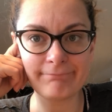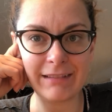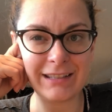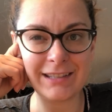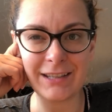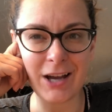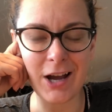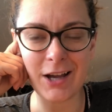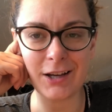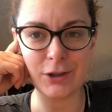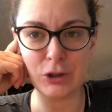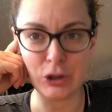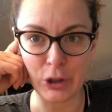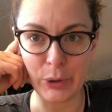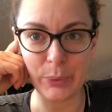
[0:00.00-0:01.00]
It's not
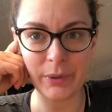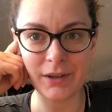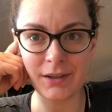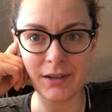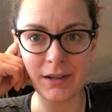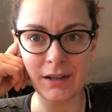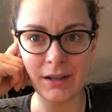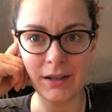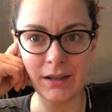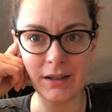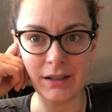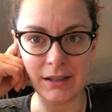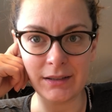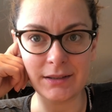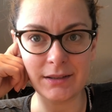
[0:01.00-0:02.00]
a joke.
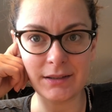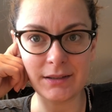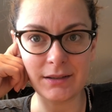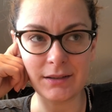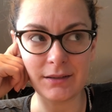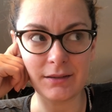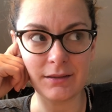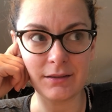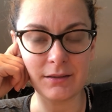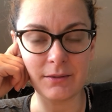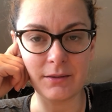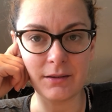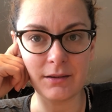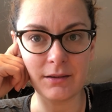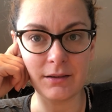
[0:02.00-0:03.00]
It's
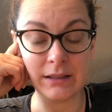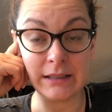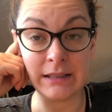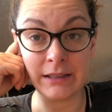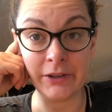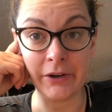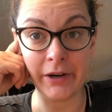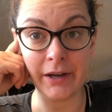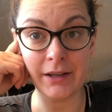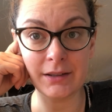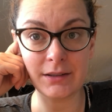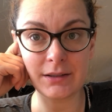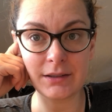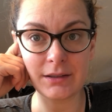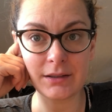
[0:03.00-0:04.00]

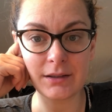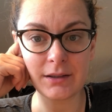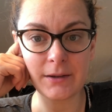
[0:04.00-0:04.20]
serious.